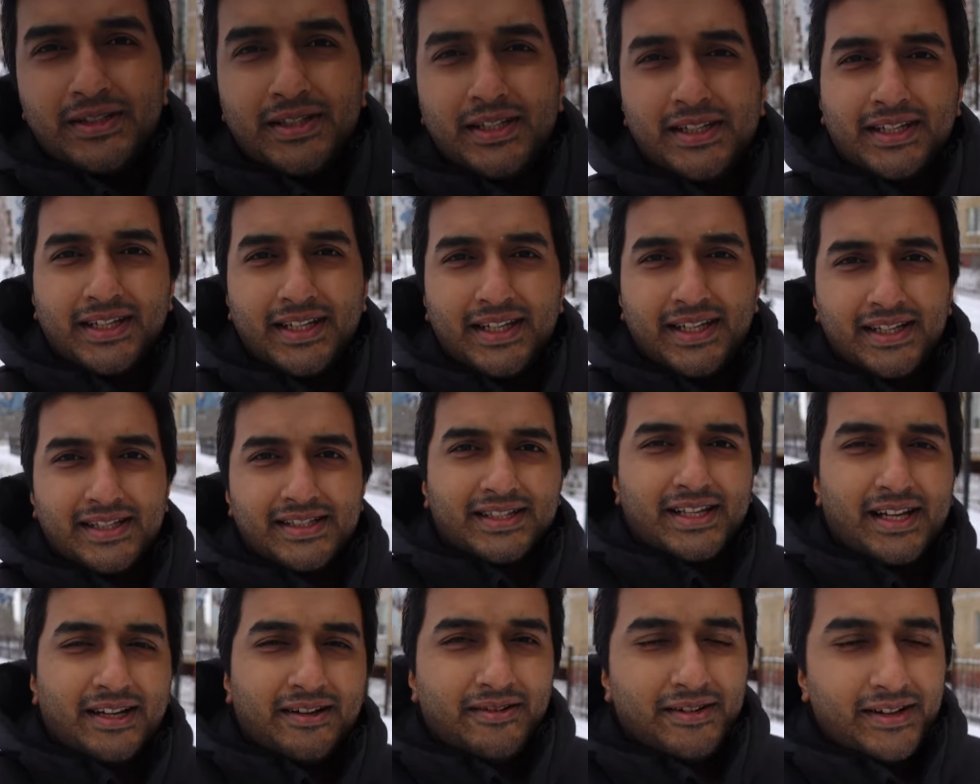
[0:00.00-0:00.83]
city
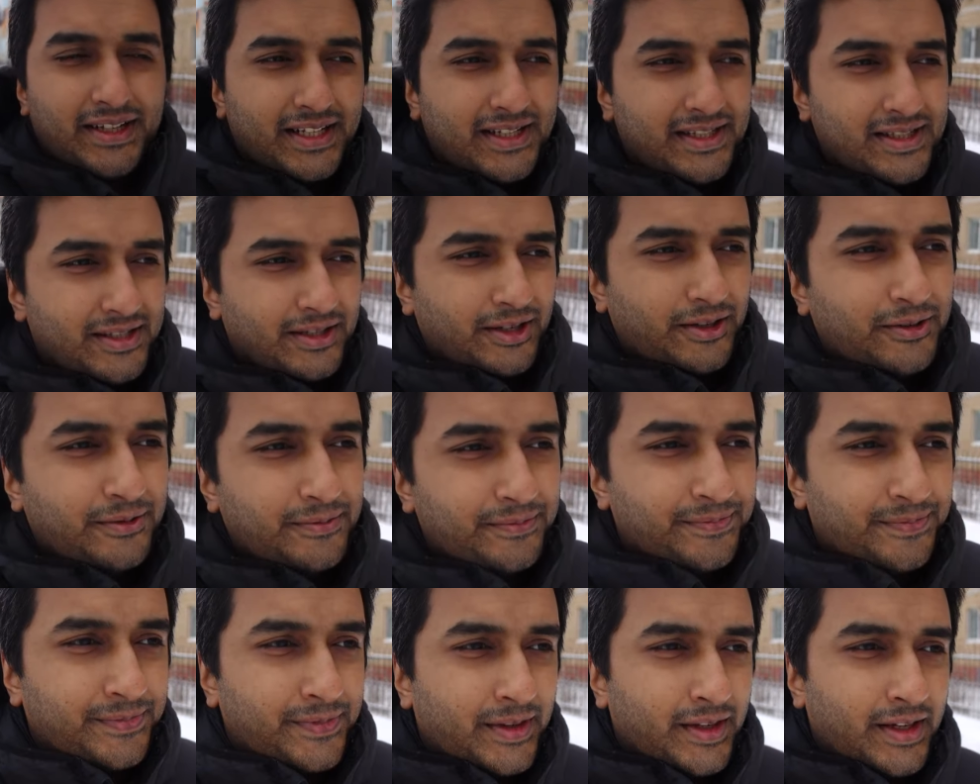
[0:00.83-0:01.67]
is covered in snow.
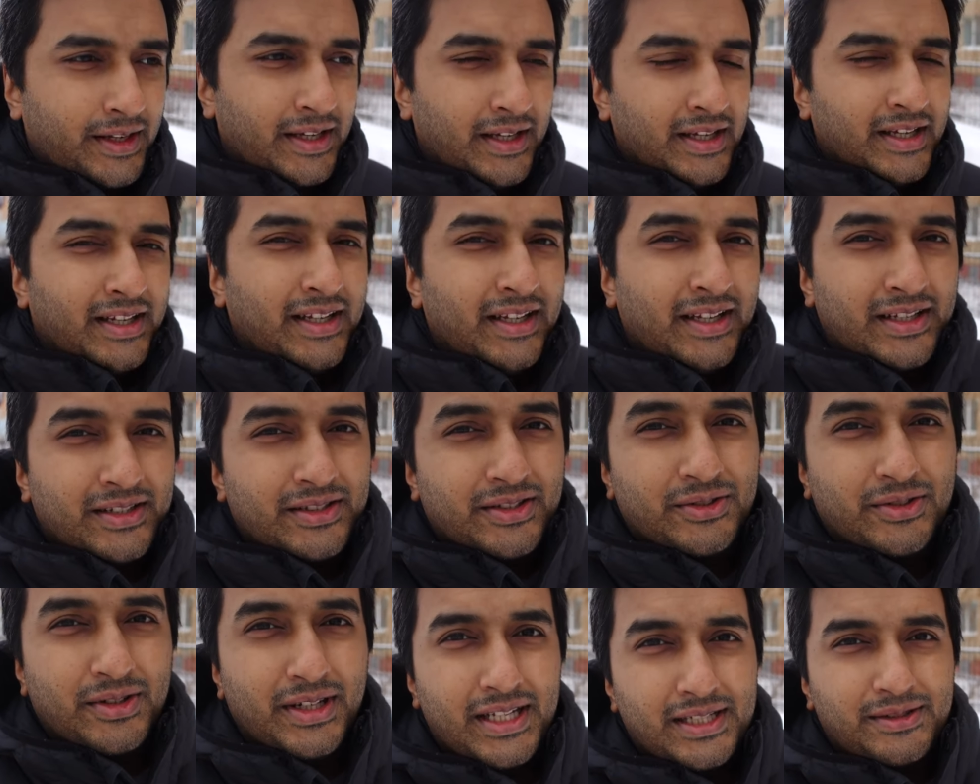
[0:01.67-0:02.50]

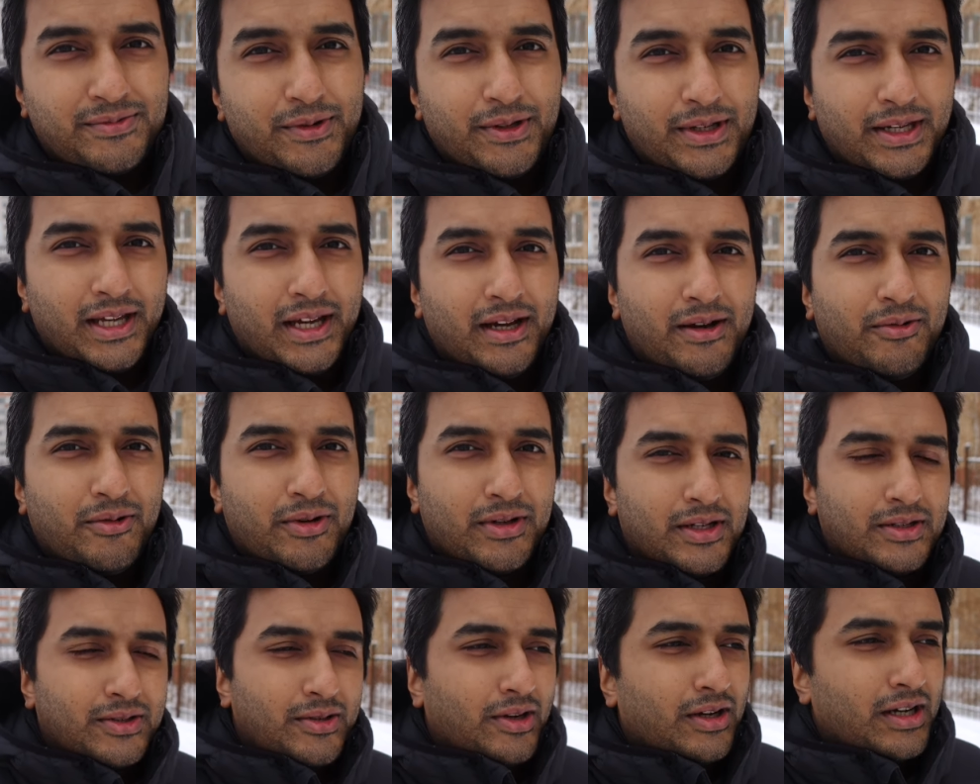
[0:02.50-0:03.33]
So today's video I
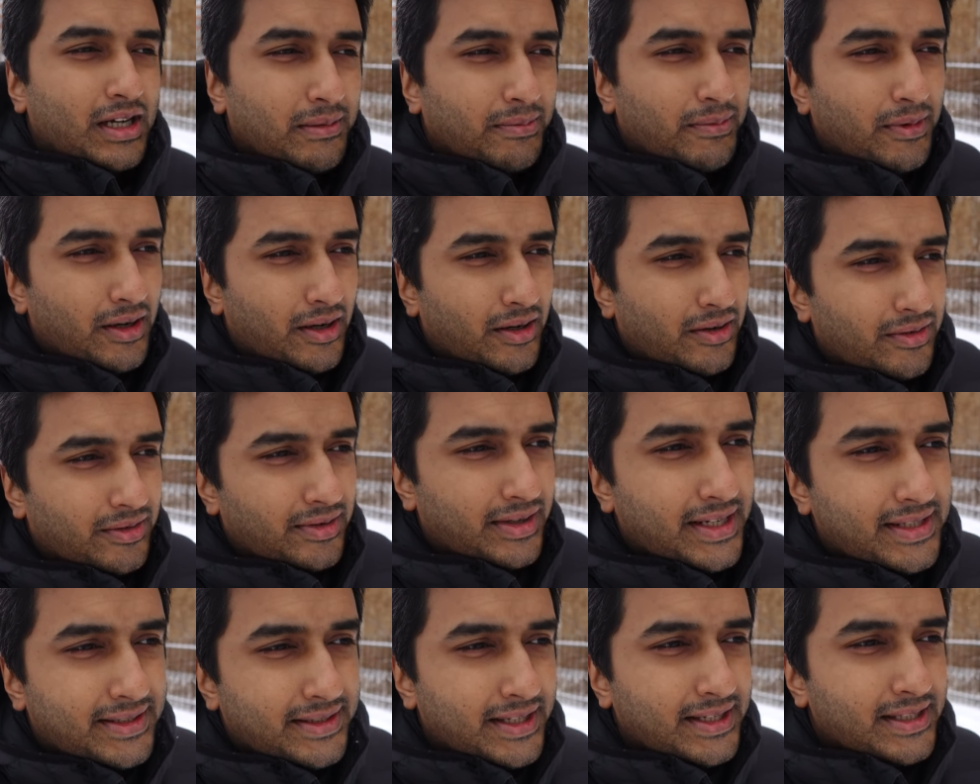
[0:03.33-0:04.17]
want to talk about
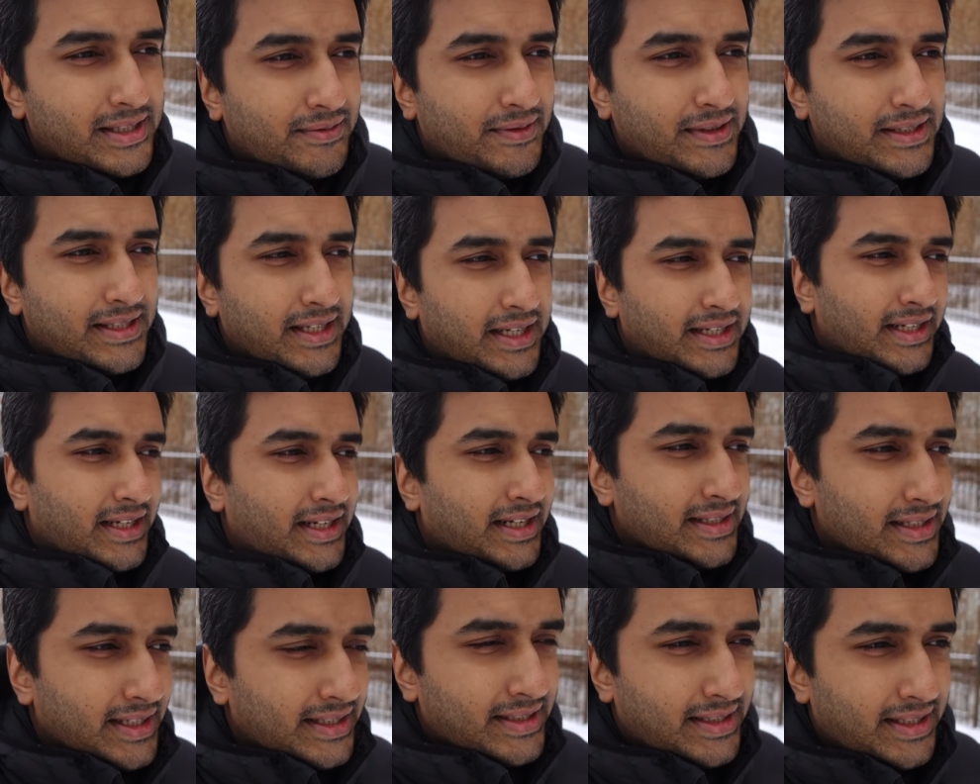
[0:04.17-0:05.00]
residence visa in
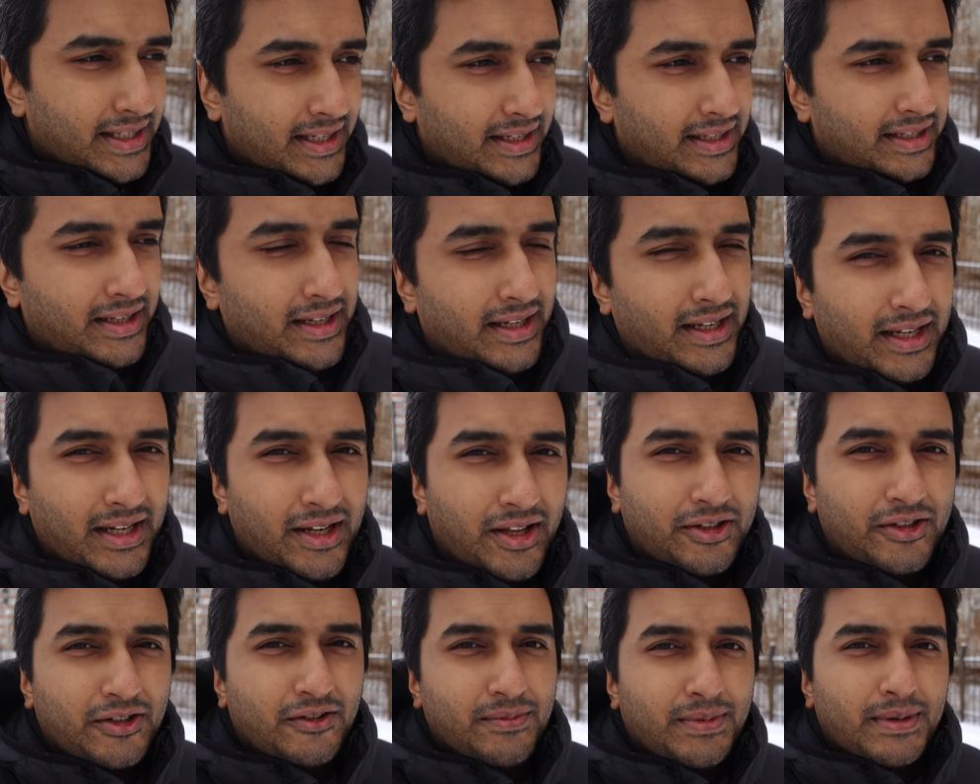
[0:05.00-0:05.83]
Kazakhstan. A
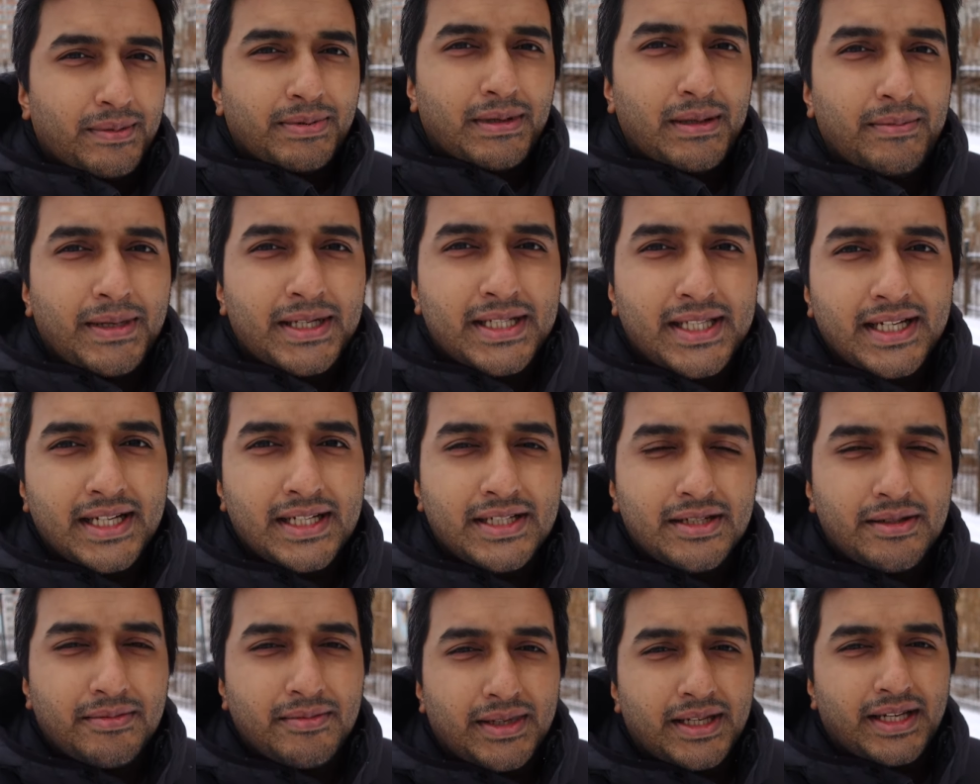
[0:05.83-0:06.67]
lot of people
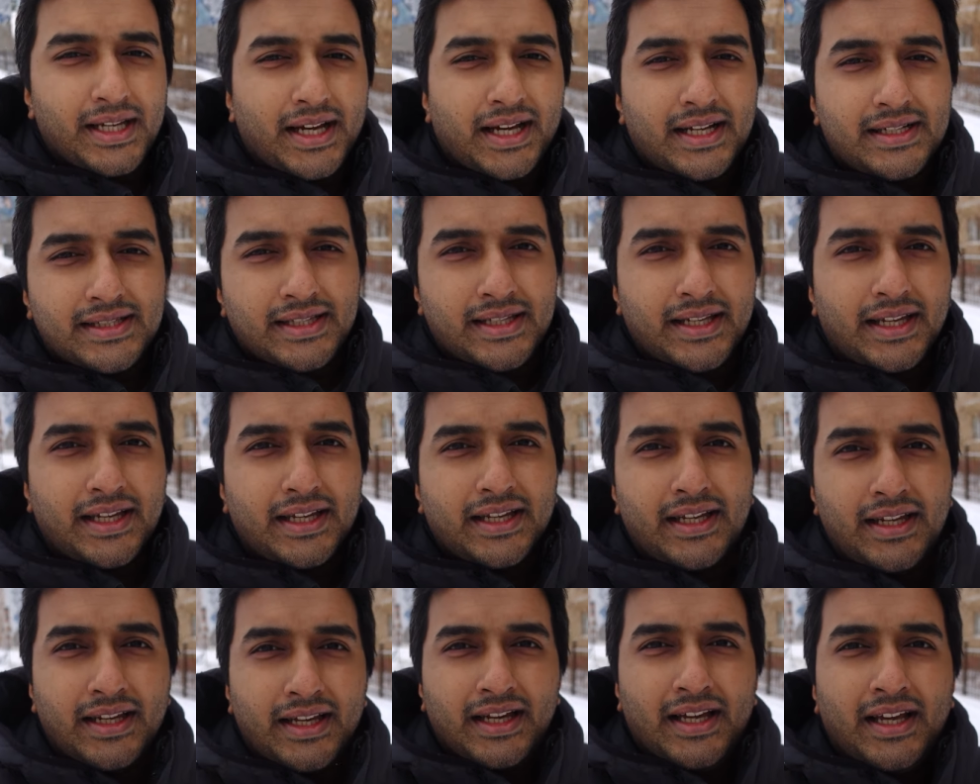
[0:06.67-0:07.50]
messaged me asking,